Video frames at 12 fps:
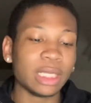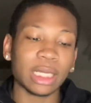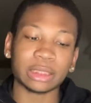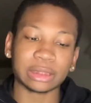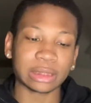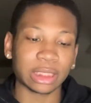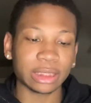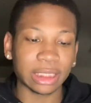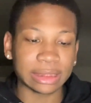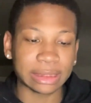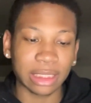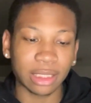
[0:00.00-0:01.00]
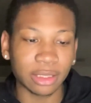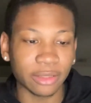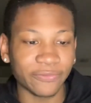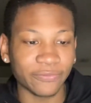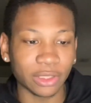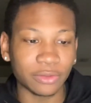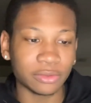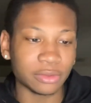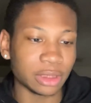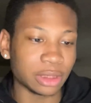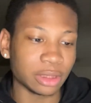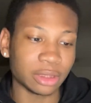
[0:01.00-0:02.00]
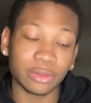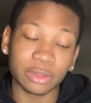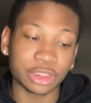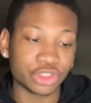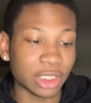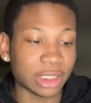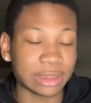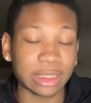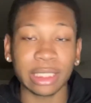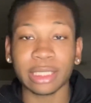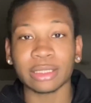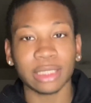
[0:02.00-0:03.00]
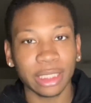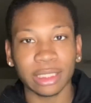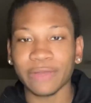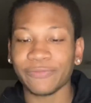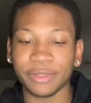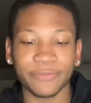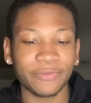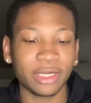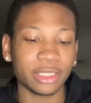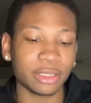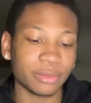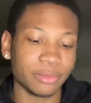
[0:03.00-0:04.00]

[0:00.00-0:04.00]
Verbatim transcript: I just like their style and flow on the track together. They definitely fire.